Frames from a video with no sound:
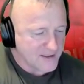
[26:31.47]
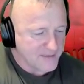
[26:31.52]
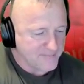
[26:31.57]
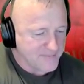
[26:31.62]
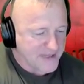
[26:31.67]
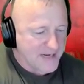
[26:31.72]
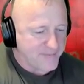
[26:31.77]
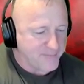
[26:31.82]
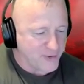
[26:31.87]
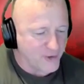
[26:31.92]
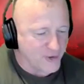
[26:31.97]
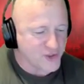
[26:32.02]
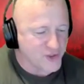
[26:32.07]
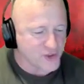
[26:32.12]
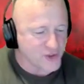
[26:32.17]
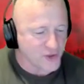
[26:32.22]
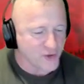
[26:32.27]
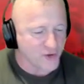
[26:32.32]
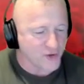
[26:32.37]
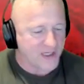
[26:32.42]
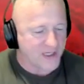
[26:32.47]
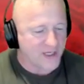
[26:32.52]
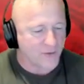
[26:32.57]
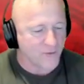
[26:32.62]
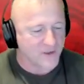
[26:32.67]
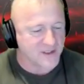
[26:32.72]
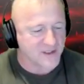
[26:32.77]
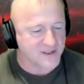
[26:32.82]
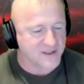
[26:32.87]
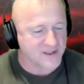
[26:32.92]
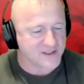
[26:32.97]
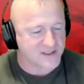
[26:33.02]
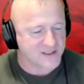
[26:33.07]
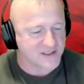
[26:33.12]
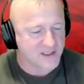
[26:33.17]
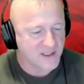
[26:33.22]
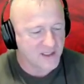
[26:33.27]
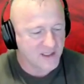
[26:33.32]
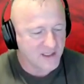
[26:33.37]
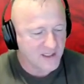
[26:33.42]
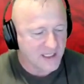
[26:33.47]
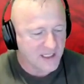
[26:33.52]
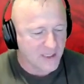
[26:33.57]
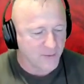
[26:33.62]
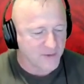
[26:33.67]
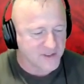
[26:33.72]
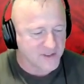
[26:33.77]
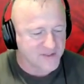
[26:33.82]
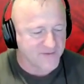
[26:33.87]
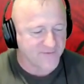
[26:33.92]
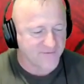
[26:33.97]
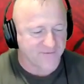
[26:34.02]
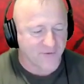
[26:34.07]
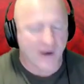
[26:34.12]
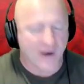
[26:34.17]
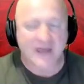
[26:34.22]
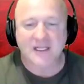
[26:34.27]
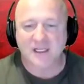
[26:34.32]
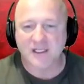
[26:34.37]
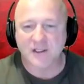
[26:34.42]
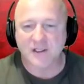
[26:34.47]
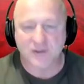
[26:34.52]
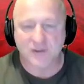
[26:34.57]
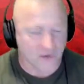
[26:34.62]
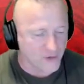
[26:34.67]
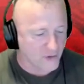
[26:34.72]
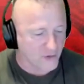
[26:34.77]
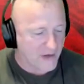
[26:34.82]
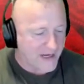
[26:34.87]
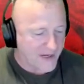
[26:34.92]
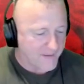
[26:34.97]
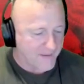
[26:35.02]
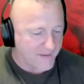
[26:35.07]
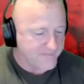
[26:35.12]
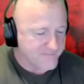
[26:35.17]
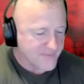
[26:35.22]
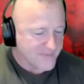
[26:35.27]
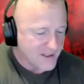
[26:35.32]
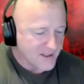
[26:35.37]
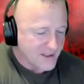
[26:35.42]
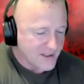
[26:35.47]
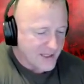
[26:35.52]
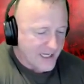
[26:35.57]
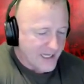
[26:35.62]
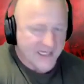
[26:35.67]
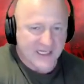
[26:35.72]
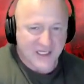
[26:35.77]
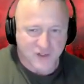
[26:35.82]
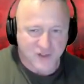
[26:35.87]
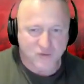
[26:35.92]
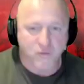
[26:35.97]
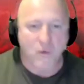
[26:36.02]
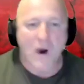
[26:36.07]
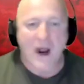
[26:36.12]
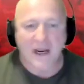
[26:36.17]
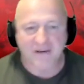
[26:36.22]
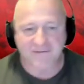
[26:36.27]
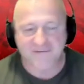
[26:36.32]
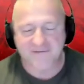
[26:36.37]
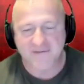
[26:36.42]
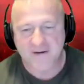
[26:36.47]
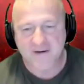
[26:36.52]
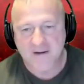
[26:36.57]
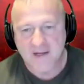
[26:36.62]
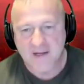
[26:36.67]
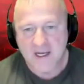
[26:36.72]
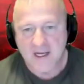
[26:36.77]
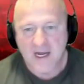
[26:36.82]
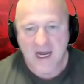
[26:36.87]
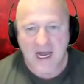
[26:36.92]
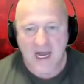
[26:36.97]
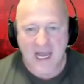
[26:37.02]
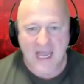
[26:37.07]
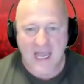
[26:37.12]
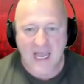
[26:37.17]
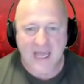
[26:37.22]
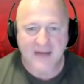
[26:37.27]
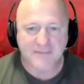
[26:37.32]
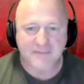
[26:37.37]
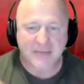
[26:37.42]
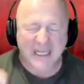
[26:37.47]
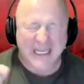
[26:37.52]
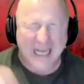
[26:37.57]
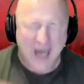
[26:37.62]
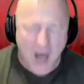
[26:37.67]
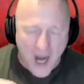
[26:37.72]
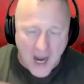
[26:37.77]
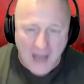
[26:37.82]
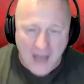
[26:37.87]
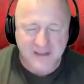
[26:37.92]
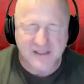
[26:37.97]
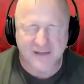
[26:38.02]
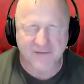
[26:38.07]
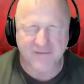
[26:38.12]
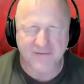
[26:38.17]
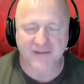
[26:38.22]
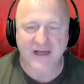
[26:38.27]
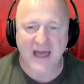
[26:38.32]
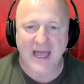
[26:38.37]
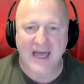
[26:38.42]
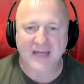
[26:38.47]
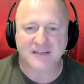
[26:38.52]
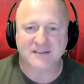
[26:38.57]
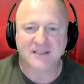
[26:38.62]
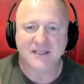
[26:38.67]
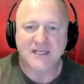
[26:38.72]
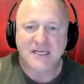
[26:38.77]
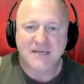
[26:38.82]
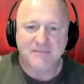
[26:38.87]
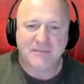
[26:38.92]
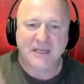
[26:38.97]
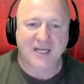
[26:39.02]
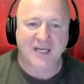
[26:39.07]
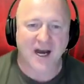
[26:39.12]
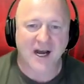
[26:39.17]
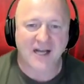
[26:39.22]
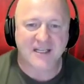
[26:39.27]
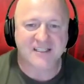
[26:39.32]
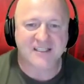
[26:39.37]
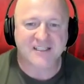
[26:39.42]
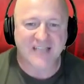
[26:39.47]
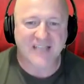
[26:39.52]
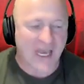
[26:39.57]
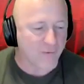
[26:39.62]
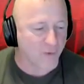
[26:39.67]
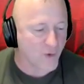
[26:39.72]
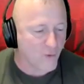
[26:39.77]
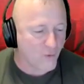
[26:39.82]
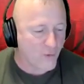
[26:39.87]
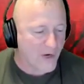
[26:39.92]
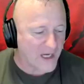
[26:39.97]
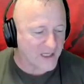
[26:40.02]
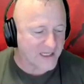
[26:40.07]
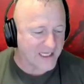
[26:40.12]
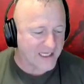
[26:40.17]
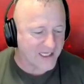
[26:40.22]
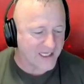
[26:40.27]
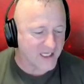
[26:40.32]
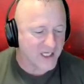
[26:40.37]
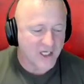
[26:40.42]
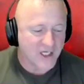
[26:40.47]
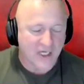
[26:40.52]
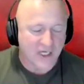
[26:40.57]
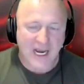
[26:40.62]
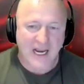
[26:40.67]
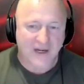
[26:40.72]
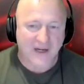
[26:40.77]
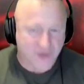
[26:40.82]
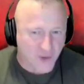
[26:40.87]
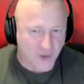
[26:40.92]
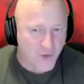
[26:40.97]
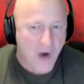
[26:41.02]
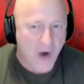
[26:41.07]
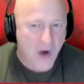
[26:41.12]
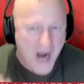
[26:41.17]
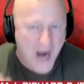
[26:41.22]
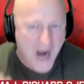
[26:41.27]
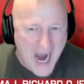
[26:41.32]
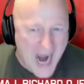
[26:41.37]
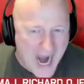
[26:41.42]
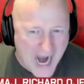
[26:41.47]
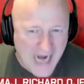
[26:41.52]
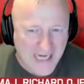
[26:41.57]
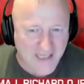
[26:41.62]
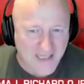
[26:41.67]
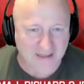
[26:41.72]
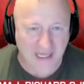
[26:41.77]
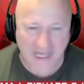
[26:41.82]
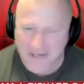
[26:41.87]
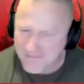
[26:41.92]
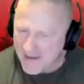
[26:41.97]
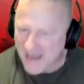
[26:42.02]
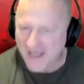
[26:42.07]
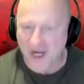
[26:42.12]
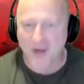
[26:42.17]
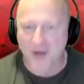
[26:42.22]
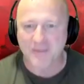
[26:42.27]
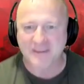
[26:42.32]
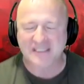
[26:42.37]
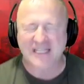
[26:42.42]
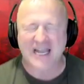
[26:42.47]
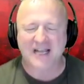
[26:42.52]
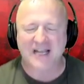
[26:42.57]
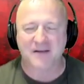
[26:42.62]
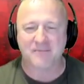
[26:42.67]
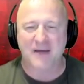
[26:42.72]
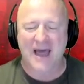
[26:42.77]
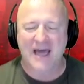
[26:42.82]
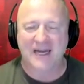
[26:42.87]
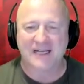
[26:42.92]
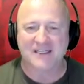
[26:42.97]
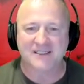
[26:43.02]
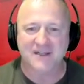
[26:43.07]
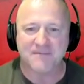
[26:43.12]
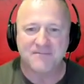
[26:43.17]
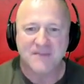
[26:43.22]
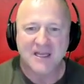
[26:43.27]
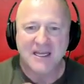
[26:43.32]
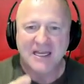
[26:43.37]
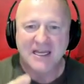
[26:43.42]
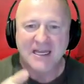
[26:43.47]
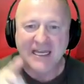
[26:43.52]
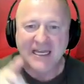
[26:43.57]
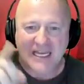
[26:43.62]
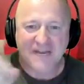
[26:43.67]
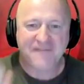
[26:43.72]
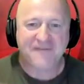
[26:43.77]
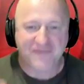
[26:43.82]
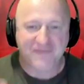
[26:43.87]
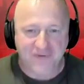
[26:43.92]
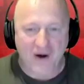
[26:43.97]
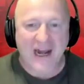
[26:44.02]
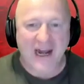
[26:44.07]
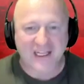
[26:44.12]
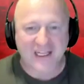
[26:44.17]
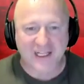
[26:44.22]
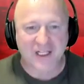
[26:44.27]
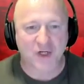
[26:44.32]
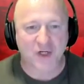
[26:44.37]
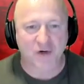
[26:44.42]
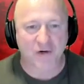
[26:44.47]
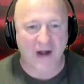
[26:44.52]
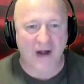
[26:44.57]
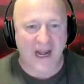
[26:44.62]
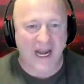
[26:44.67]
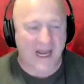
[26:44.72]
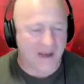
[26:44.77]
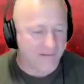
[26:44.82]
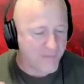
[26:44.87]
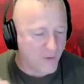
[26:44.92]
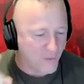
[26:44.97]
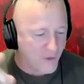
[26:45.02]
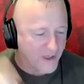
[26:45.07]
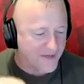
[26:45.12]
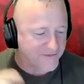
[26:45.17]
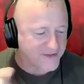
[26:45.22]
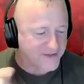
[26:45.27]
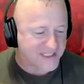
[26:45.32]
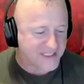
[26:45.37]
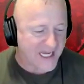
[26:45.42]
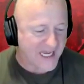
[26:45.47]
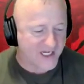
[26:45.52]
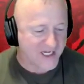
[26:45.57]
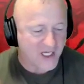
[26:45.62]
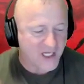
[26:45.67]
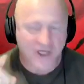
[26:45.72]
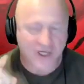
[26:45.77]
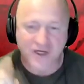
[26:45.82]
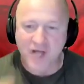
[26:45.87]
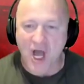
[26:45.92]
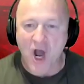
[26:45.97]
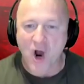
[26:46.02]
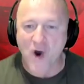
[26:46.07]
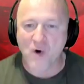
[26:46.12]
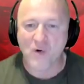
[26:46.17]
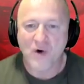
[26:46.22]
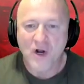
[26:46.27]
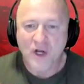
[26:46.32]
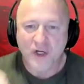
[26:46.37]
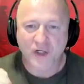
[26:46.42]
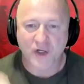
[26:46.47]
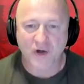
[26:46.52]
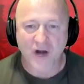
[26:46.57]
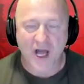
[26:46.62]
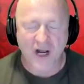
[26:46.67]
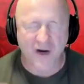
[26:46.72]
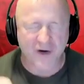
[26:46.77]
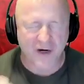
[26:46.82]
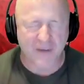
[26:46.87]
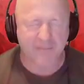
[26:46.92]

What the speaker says: But I'm pretty sure it was Franklin Graham and his wife. And because of that, because they were willing to hide that, and make no mistake about it, if Franklin Graham would have said, no, you're not going